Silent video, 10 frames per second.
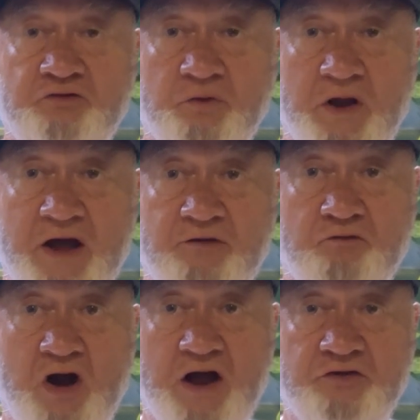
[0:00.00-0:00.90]
will have
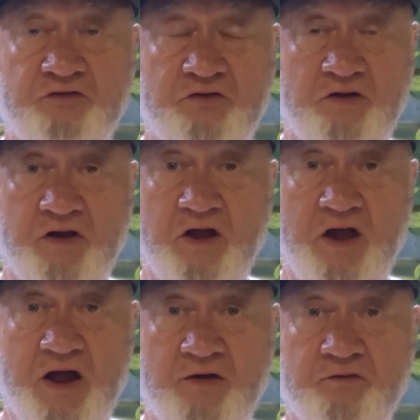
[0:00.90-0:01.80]
rice
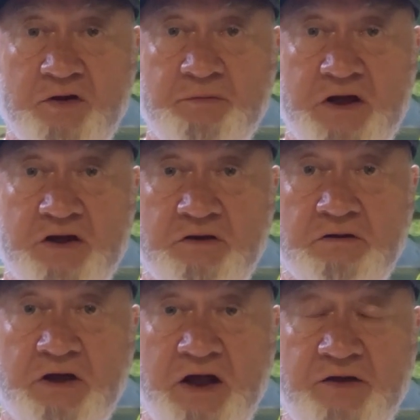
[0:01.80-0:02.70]
every
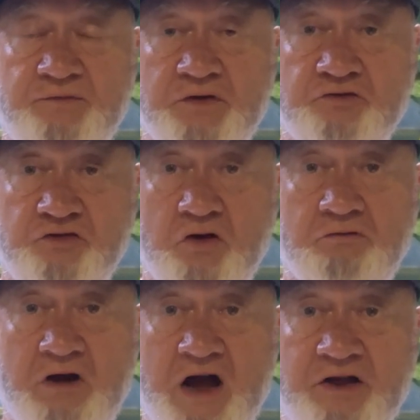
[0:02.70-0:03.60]
meal, and if there's no
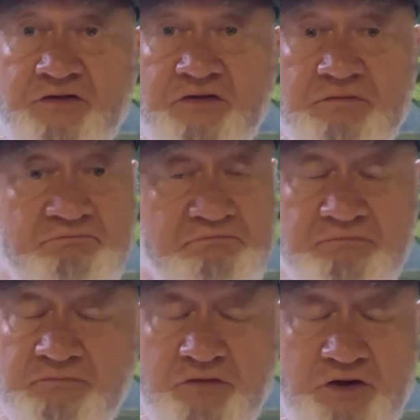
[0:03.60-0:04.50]
rice,
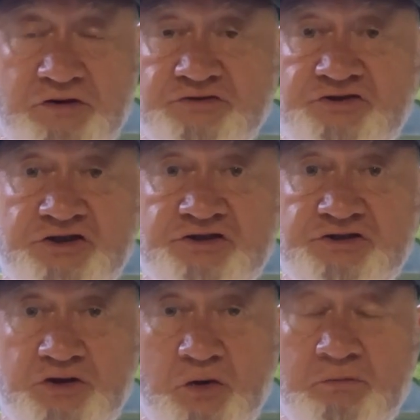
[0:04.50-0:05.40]
there's
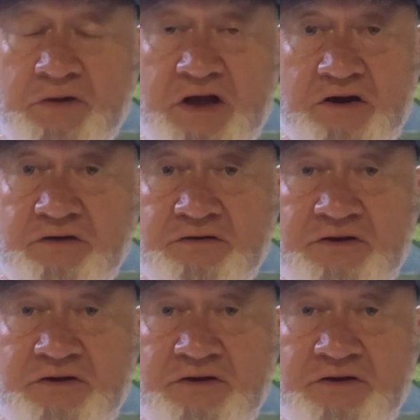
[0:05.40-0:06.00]
just no meal.